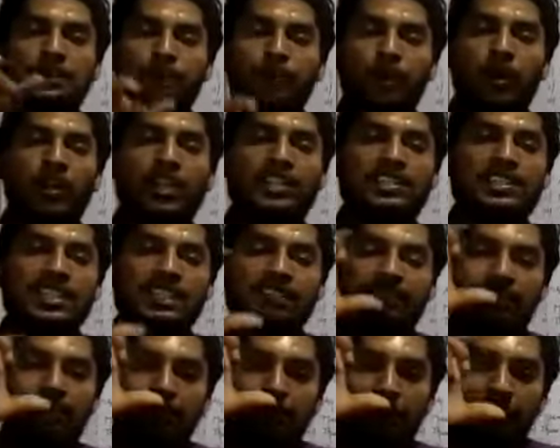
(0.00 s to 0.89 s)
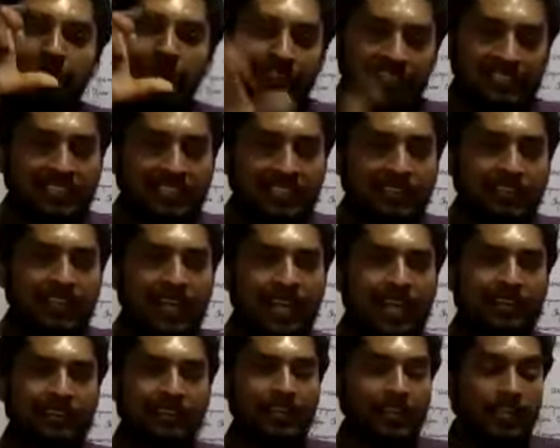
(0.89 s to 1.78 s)
policy will be fixed in
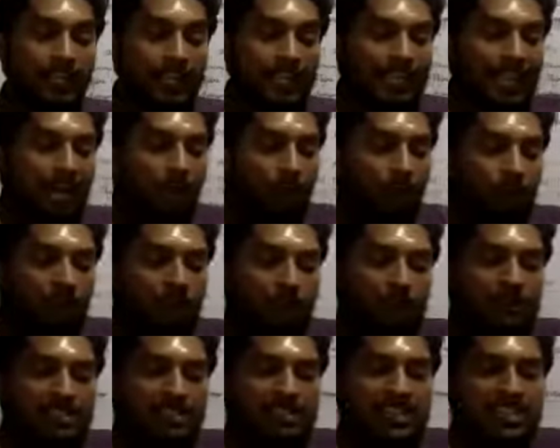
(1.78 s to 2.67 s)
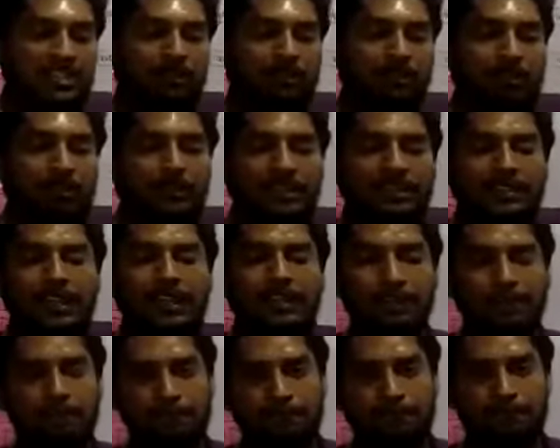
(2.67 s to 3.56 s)
that how the business will be done.